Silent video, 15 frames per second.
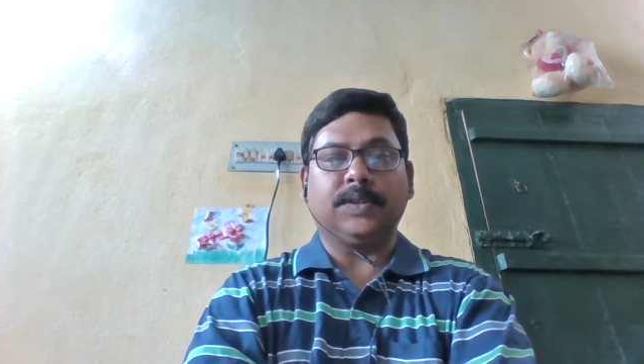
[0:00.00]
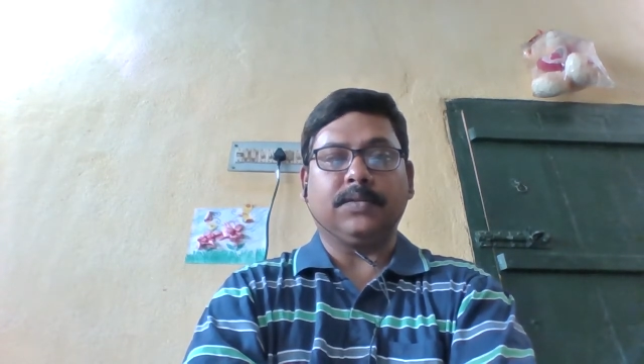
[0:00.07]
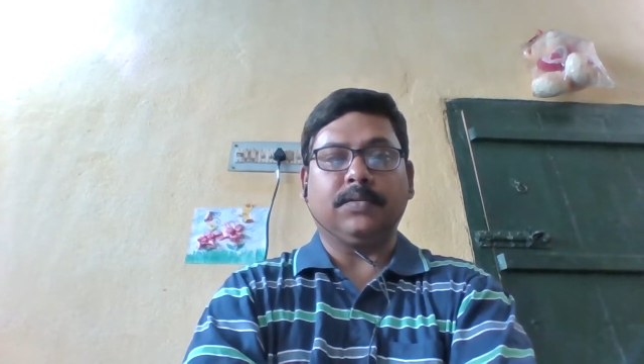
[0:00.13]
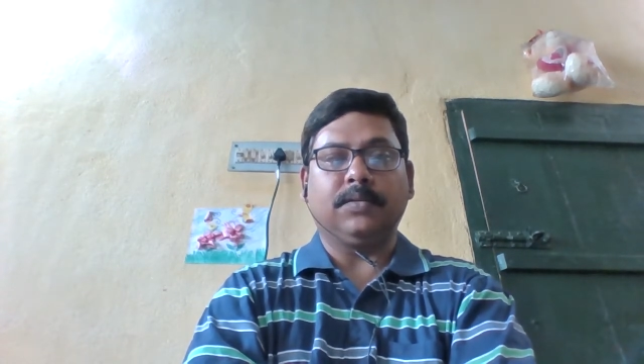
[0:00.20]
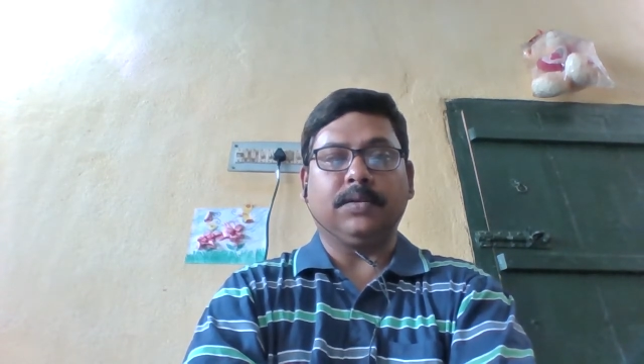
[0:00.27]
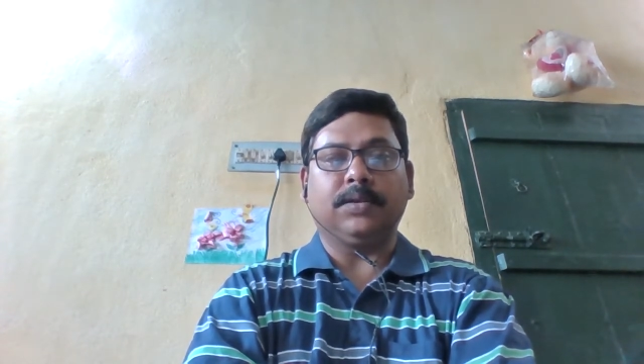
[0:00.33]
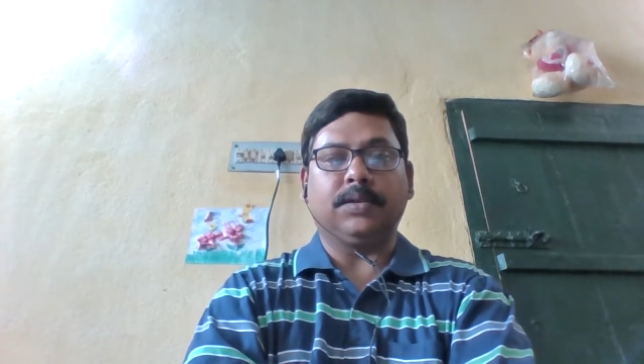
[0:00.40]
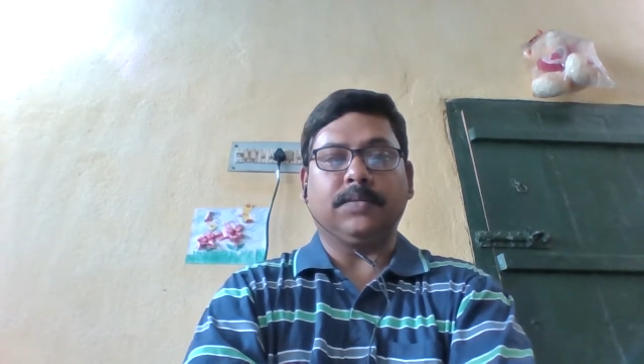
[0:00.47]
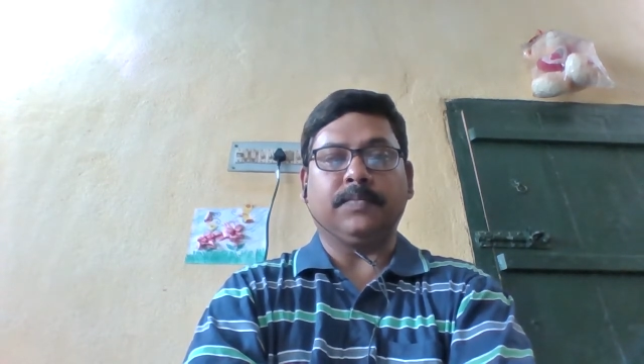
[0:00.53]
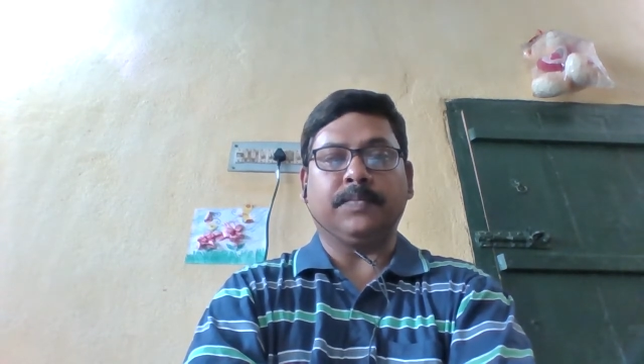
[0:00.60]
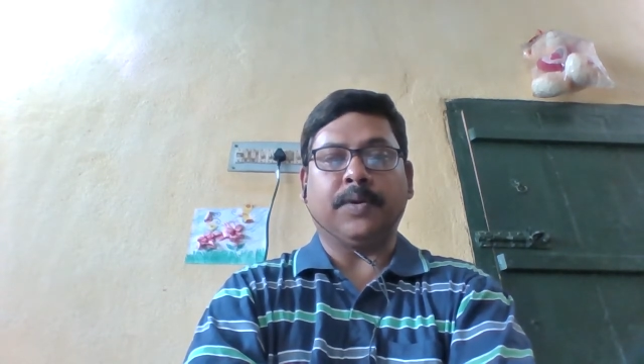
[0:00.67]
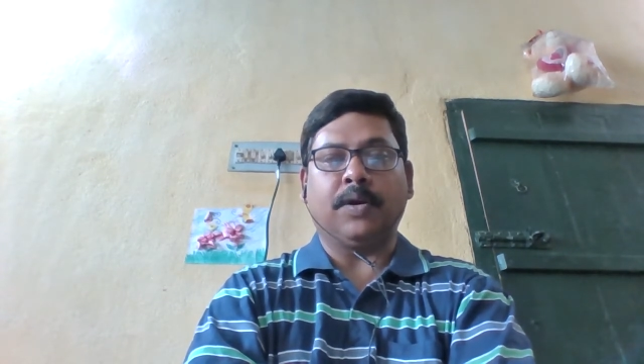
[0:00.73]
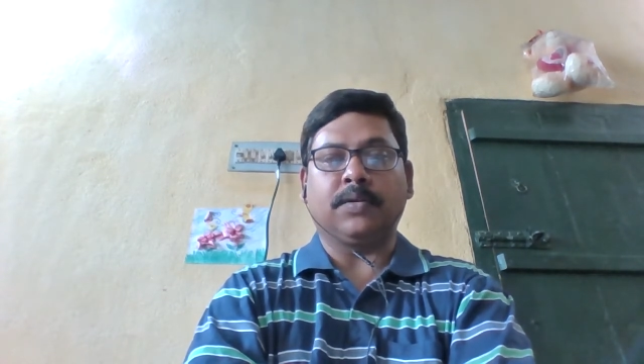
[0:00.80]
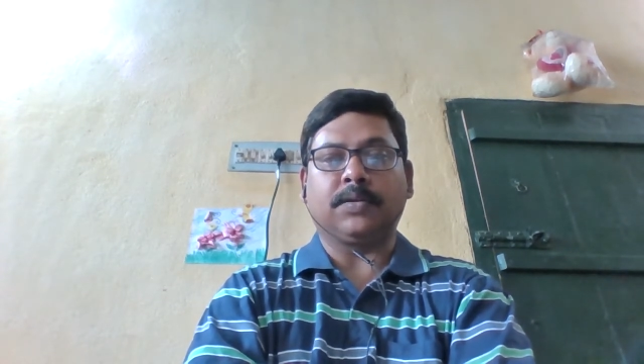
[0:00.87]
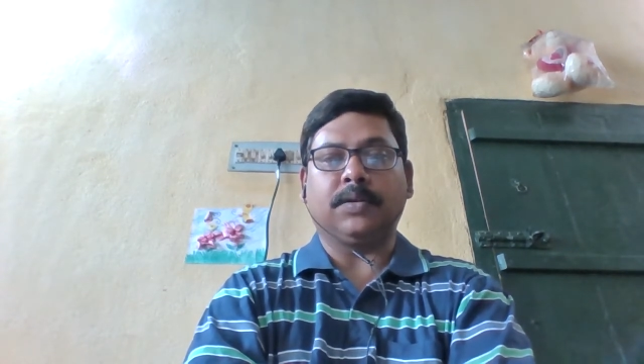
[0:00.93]
which is
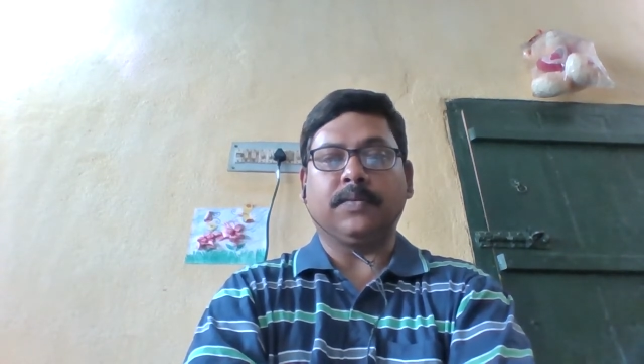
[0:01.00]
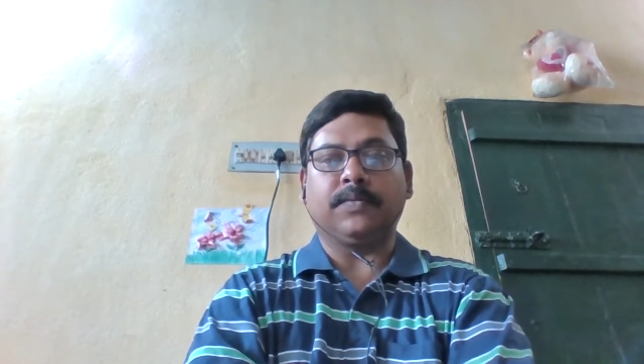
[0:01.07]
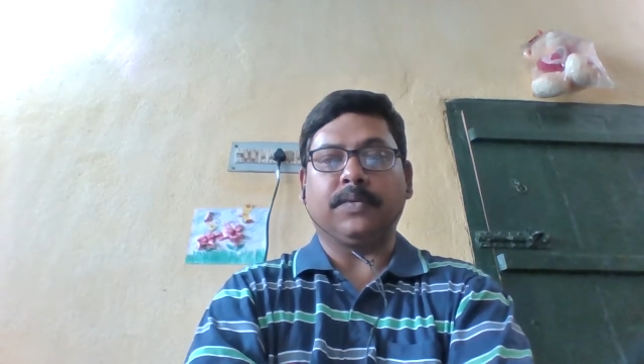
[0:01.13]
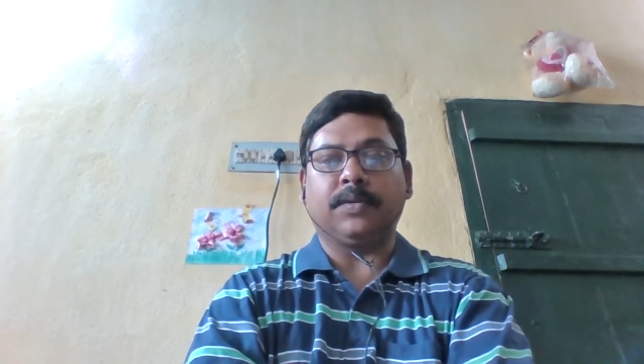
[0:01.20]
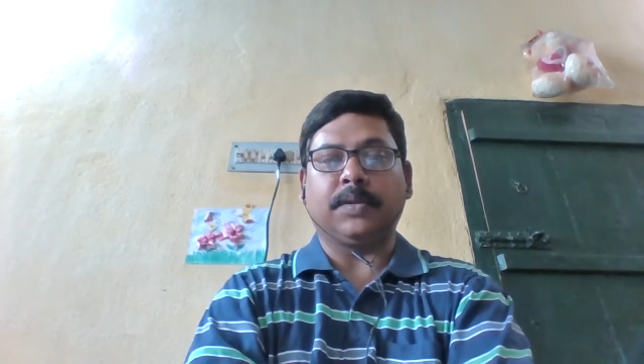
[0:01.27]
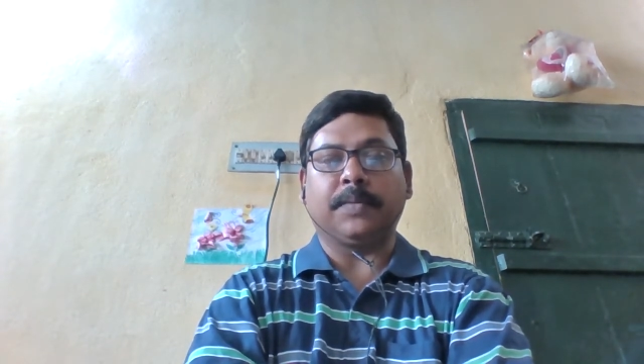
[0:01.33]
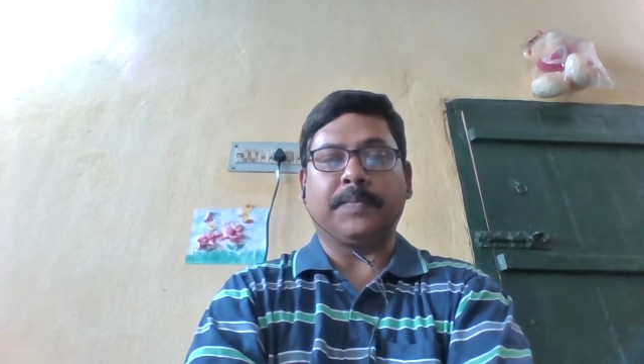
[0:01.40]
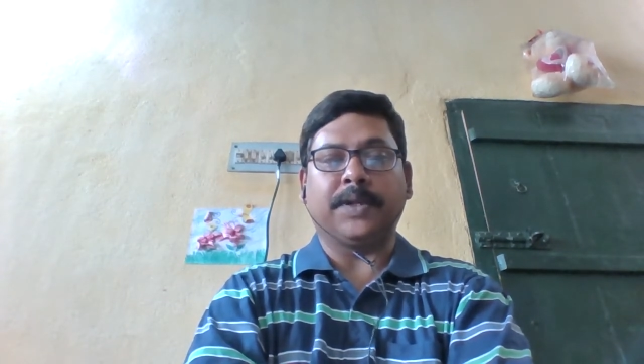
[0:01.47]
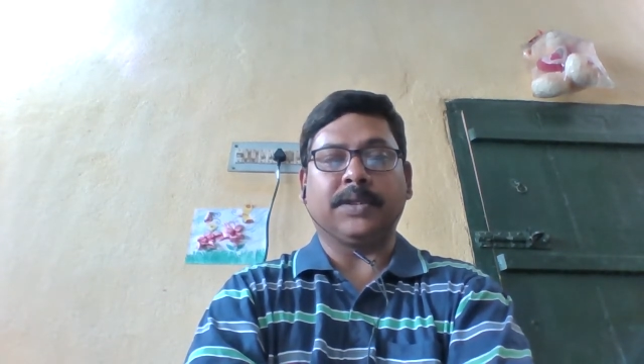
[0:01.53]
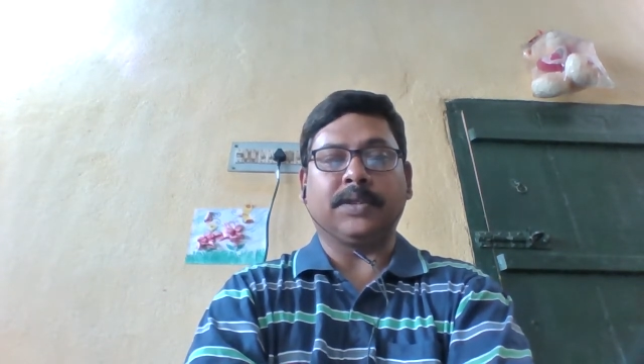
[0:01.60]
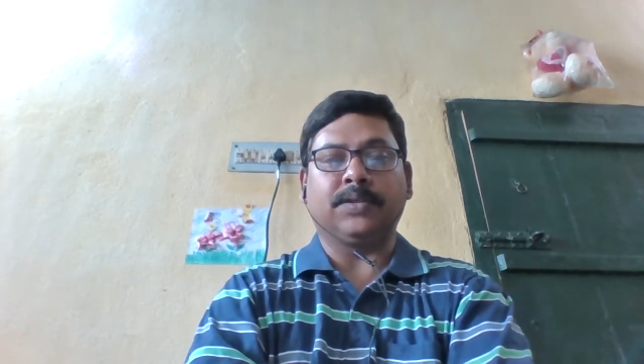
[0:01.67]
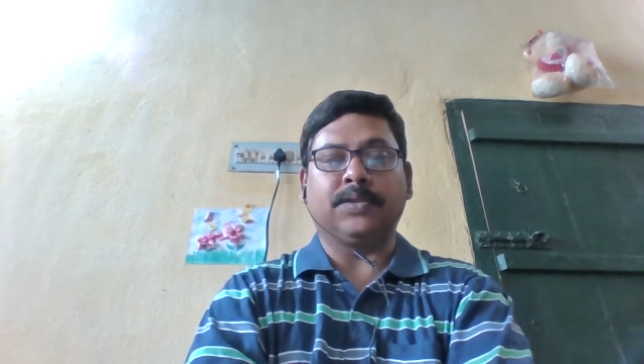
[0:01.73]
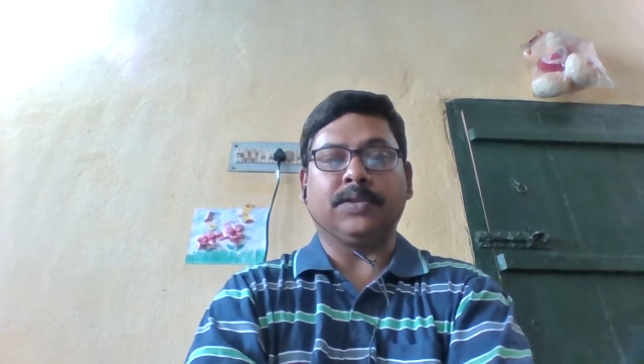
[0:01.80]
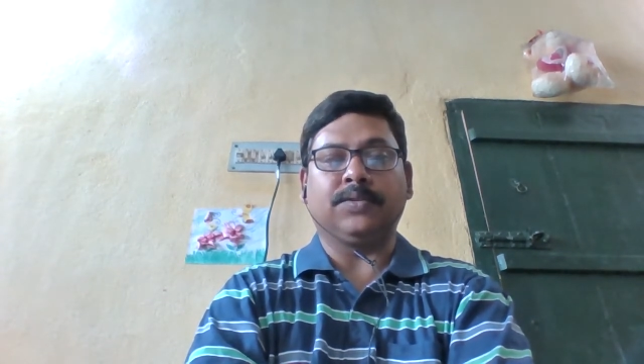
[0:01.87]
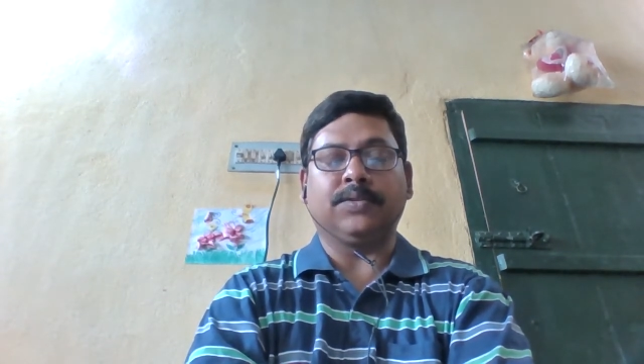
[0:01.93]
important for the
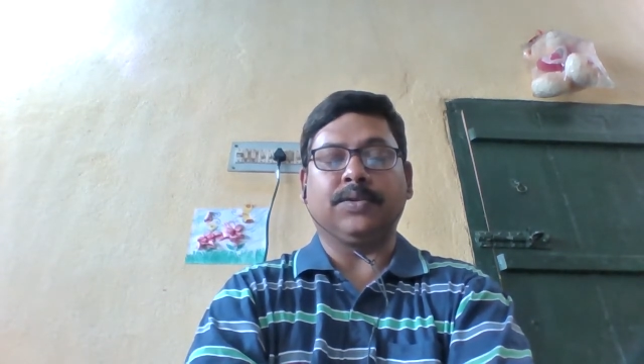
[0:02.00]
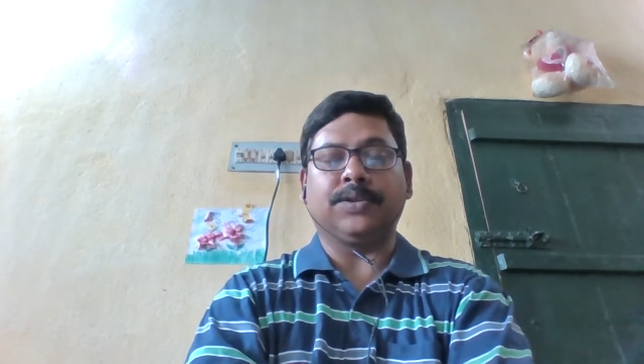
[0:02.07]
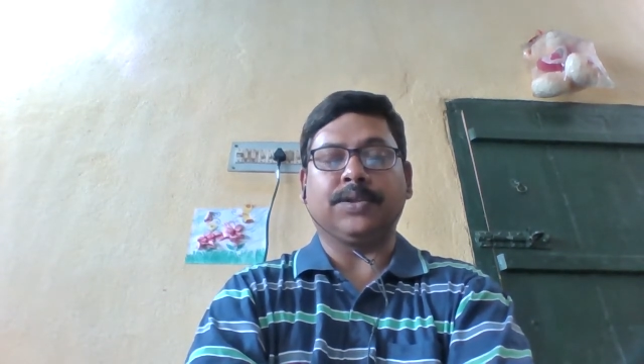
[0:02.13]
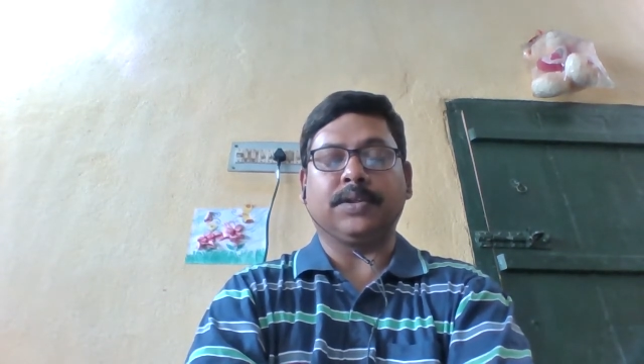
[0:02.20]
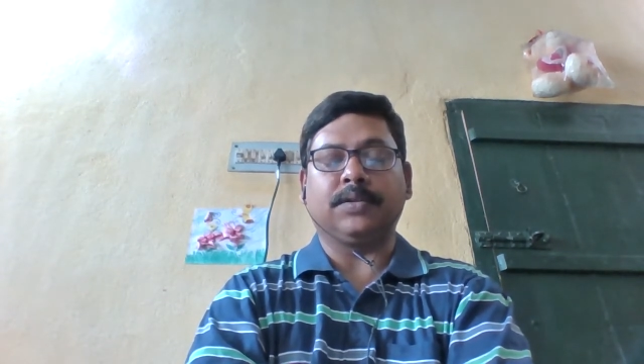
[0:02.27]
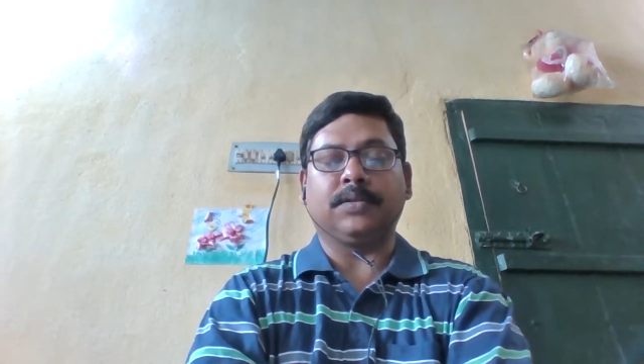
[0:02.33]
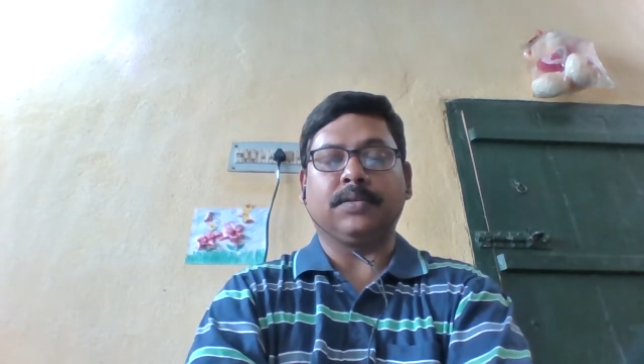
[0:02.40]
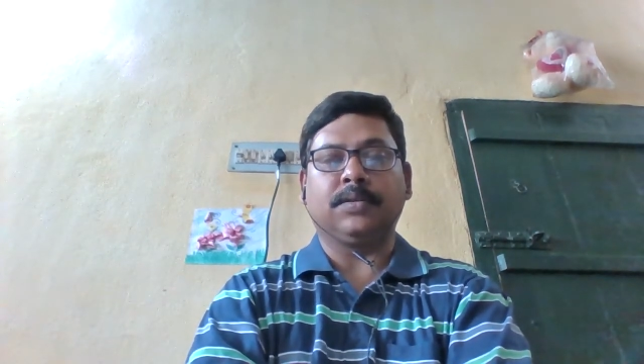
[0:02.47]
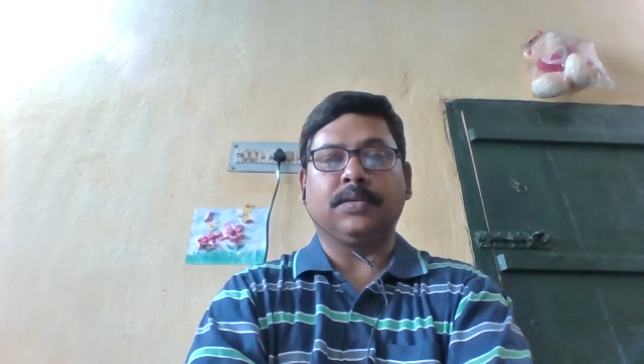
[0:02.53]
present situation.